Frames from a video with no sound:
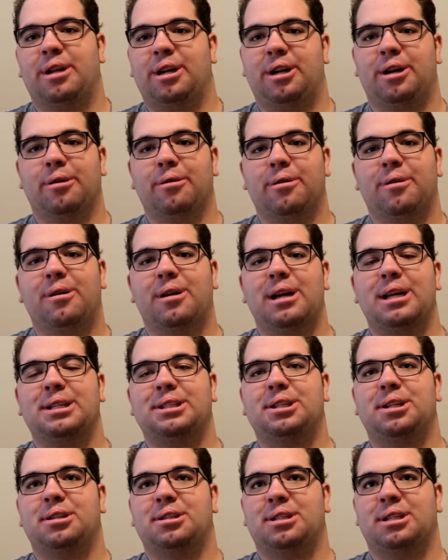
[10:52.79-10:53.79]
The Gewer
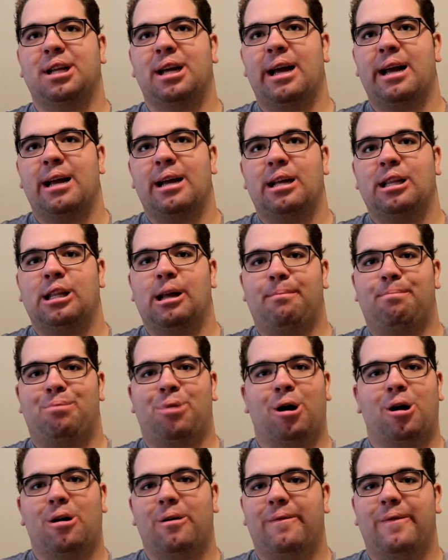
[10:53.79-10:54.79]
is just the
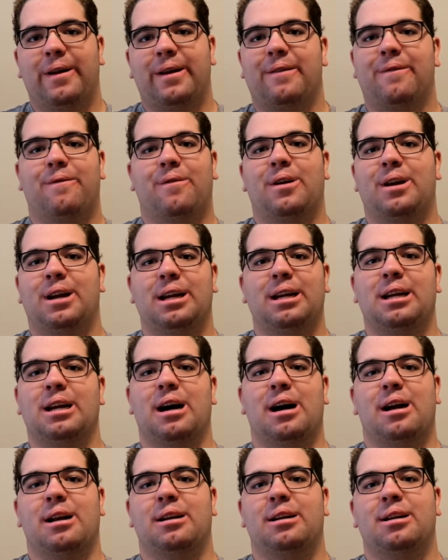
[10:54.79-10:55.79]
perfect freaking
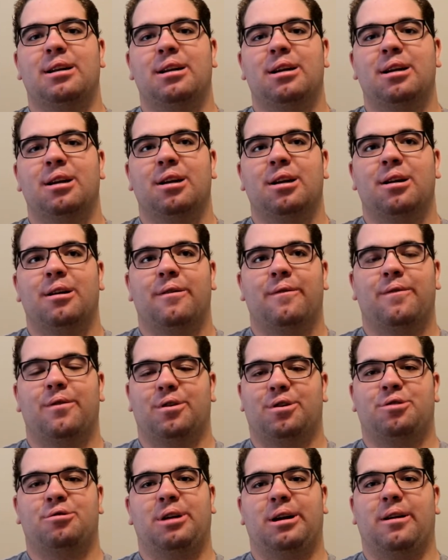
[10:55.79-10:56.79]
gun
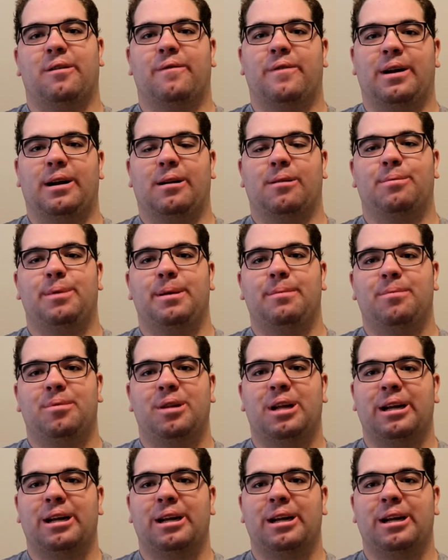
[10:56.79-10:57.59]
for trigger finger people.